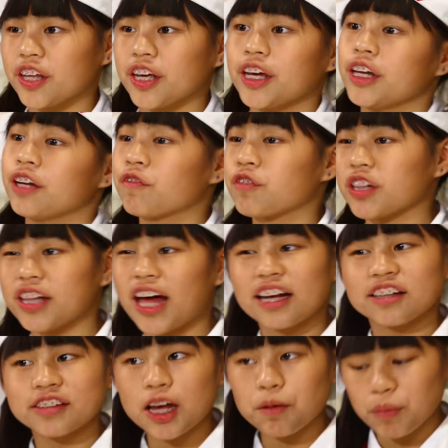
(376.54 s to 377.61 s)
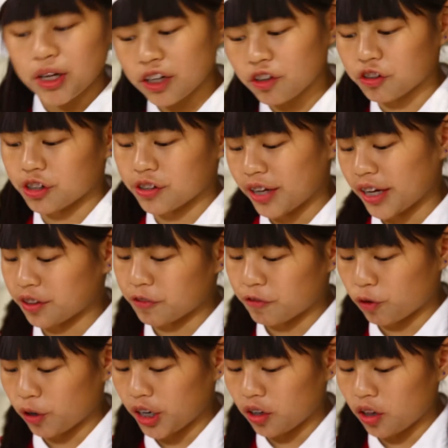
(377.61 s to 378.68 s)
then for the last 10 minutes, you're gonna take the
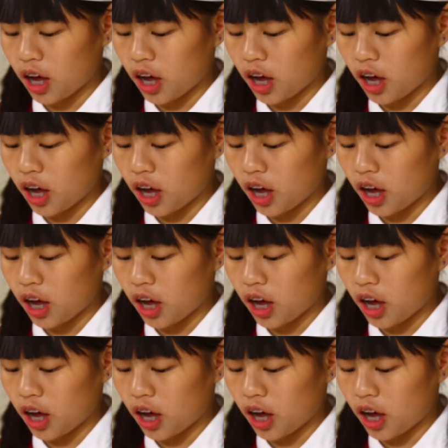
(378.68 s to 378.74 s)
foil